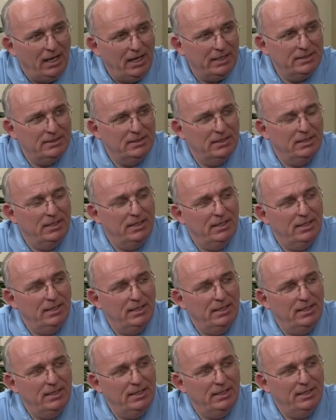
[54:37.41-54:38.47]
God
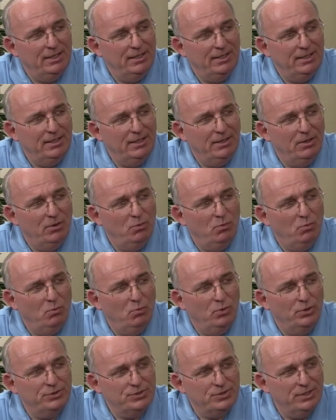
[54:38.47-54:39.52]

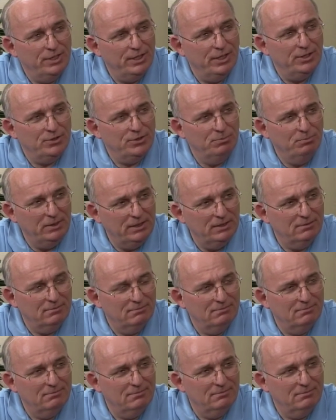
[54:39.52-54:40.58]
was there to
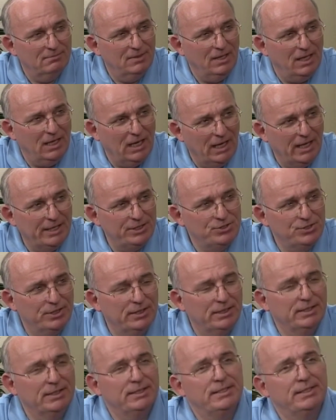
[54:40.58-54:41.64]
meet
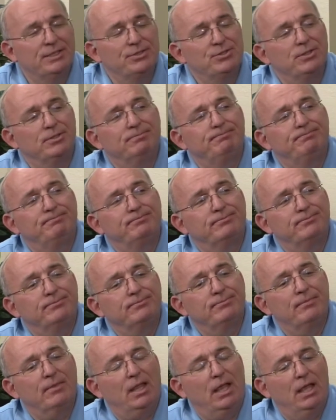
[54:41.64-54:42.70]
Elijah in the desert.
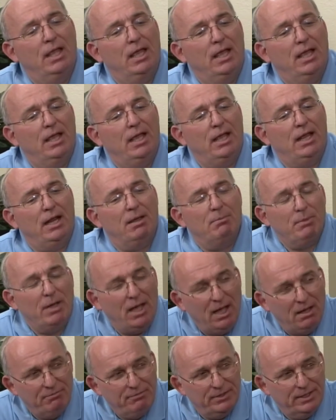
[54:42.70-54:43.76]
And
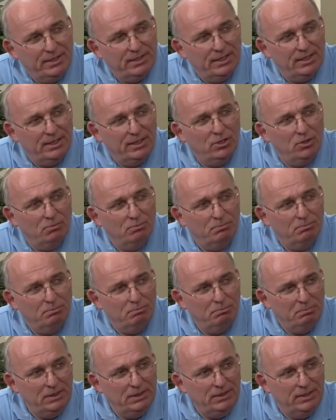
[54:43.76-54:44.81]
I'm confident that he'll
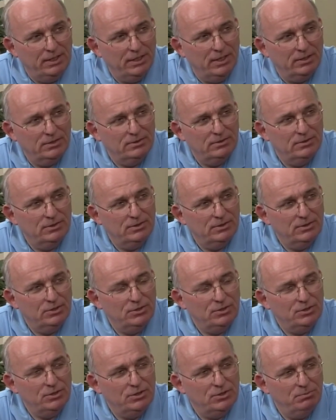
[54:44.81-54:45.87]
be there
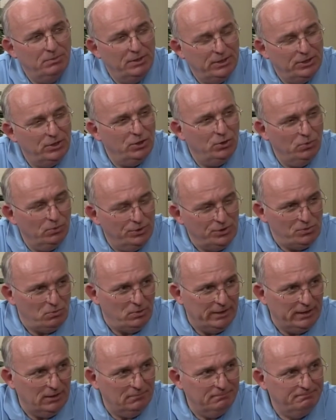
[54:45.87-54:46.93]
to meet you
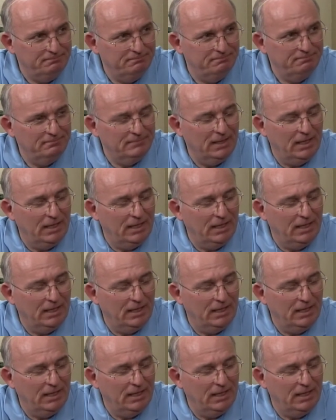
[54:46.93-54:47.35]
as well.